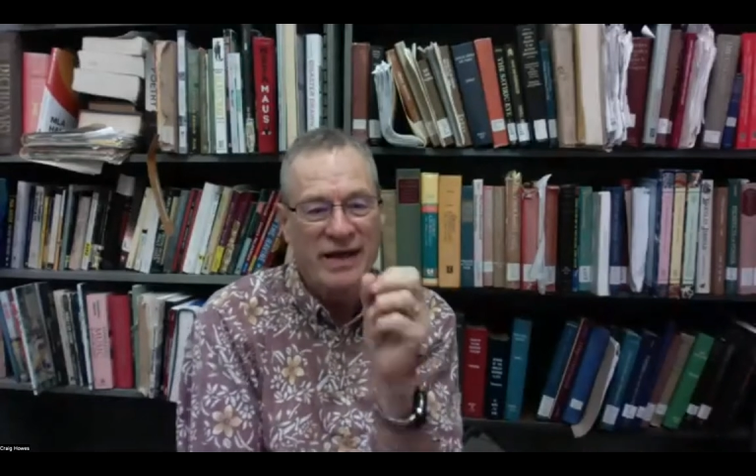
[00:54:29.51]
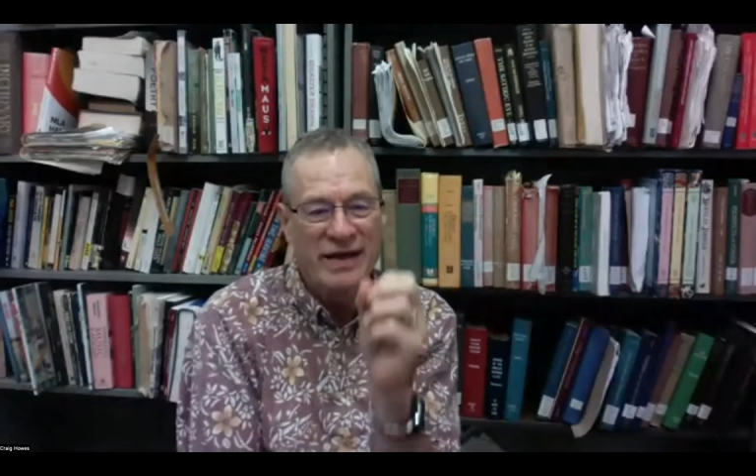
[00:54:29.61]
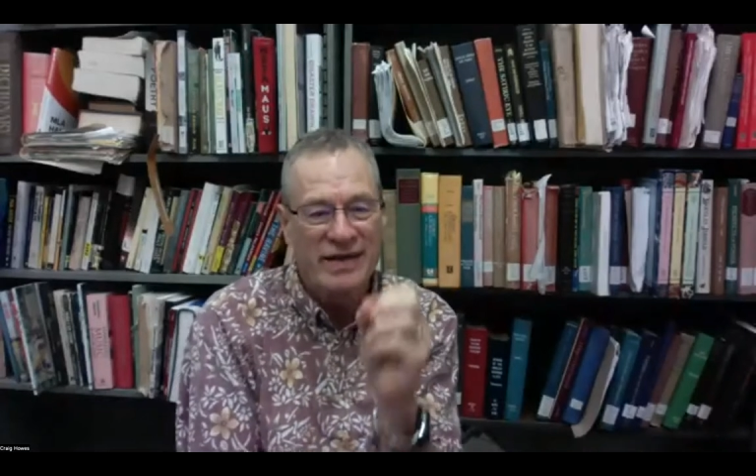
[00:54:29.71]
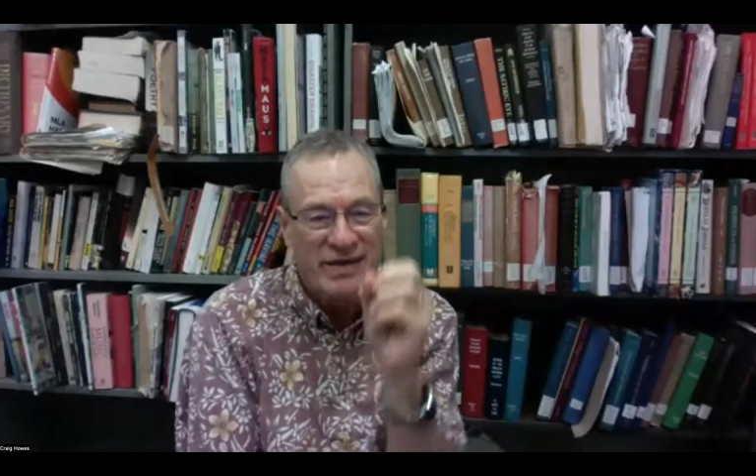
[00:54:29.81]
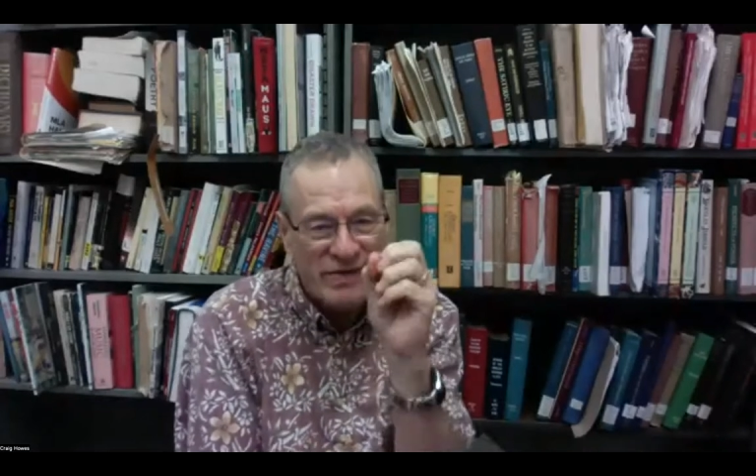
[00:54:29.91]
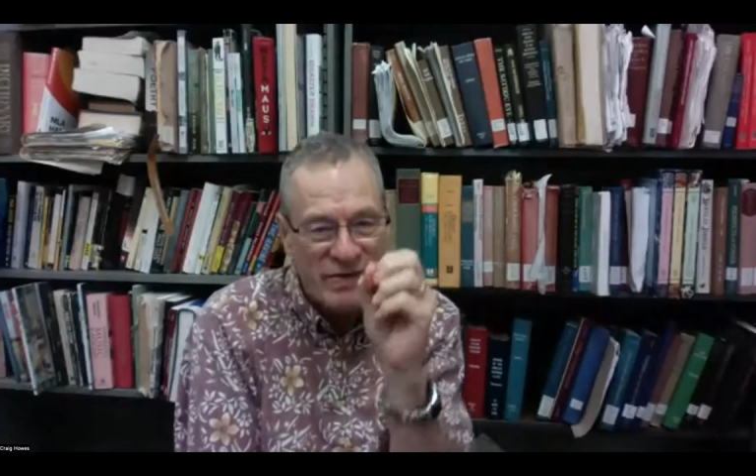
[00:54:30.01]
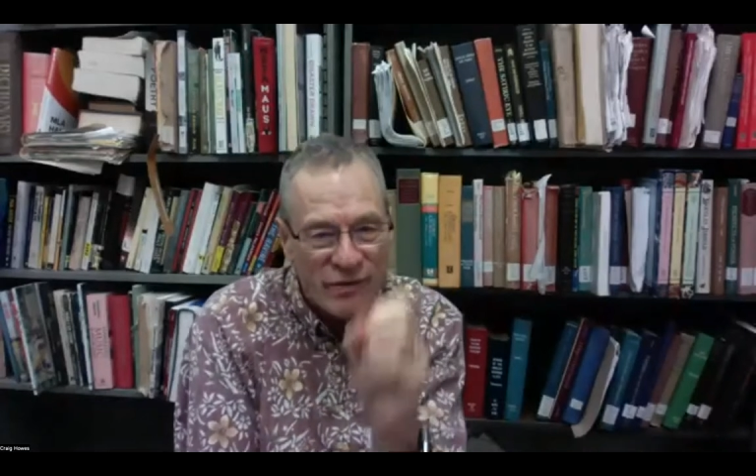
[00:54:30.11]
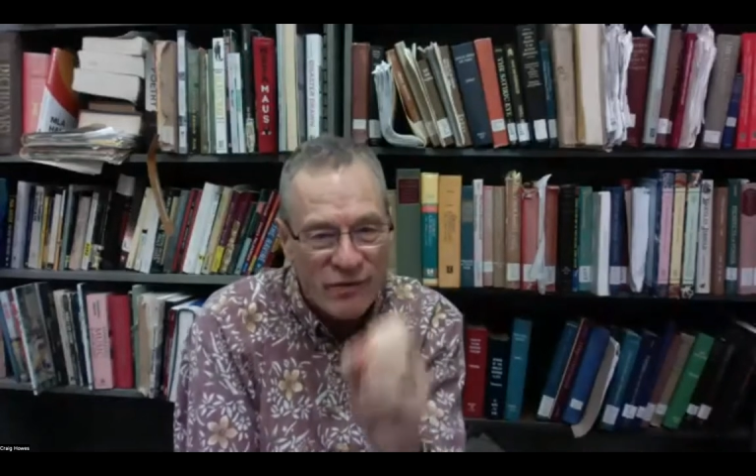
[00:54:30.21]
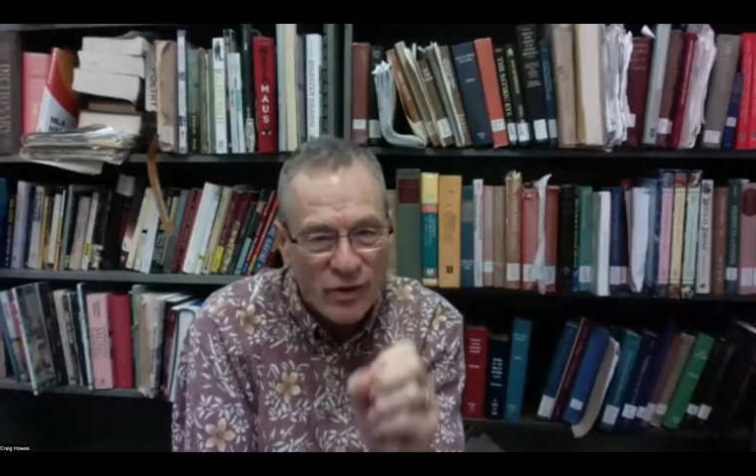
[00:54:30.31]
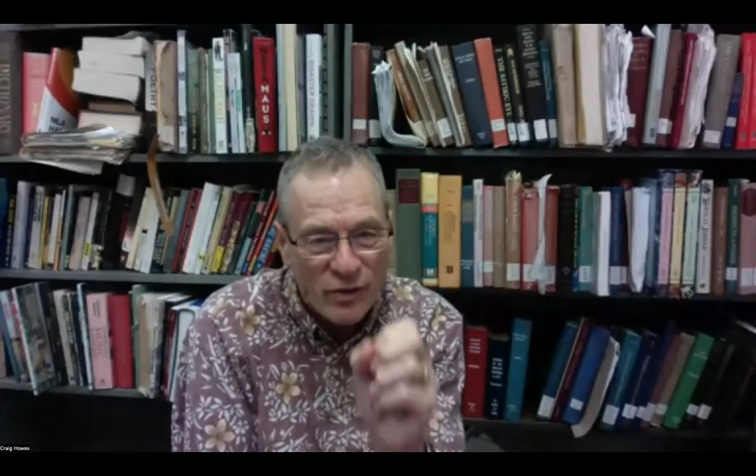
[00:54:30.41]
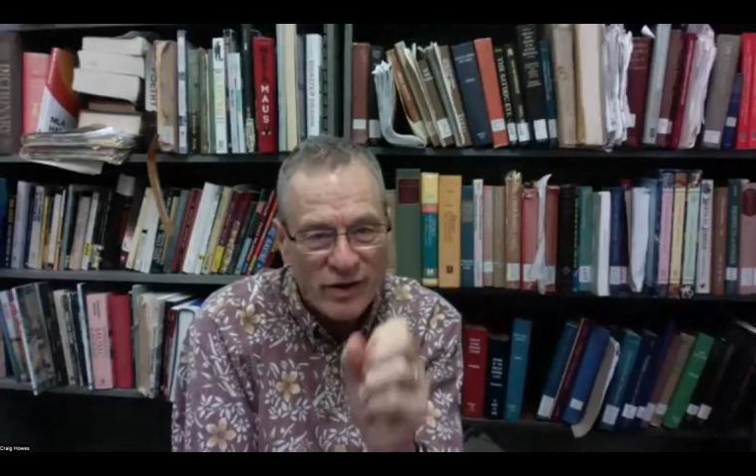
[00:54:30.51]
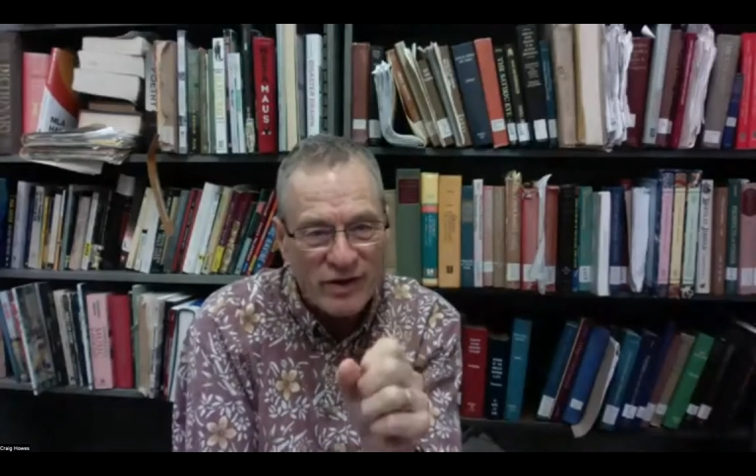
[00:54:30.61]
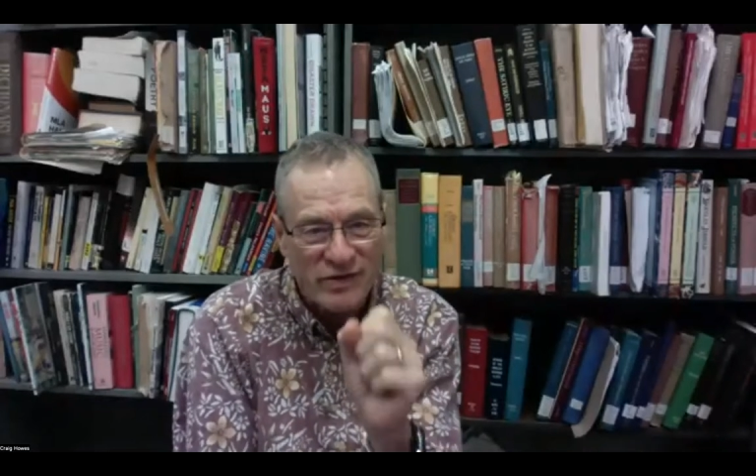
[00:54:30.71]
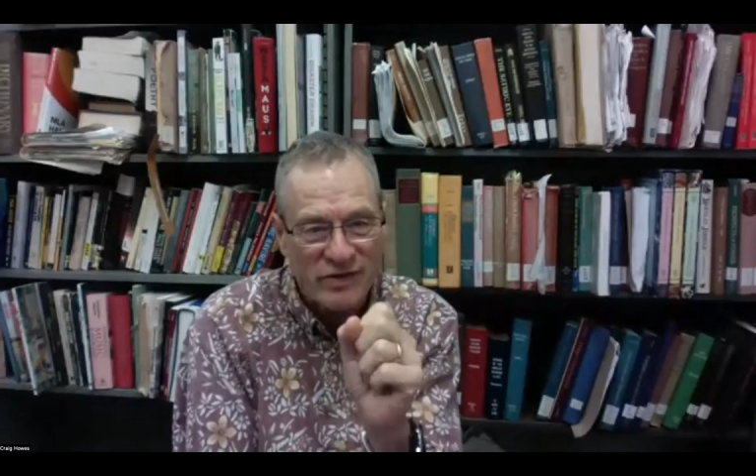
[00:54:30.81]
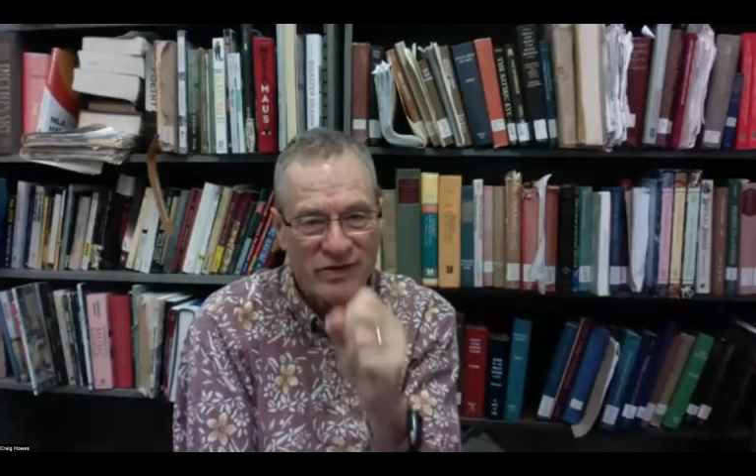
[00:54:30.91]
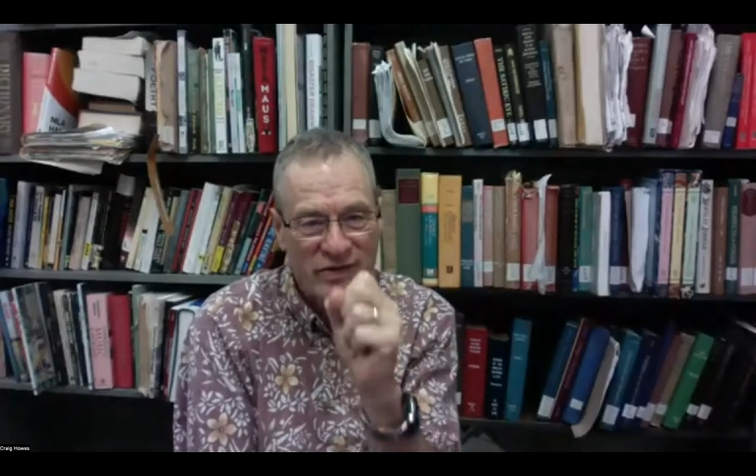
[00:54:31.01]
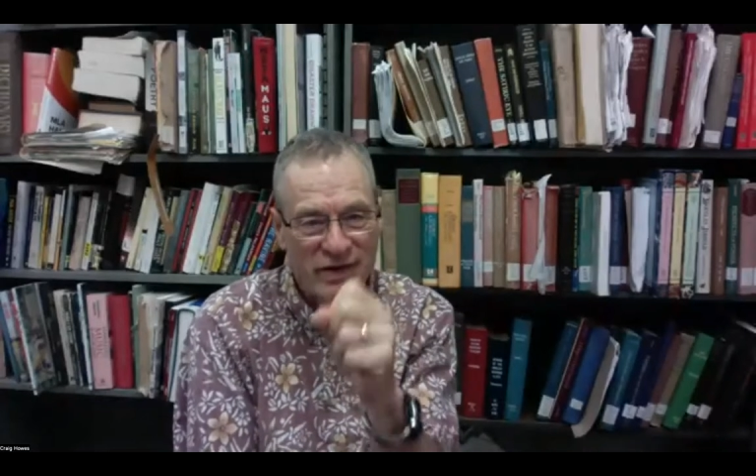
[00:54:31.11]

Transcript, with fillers: is the focus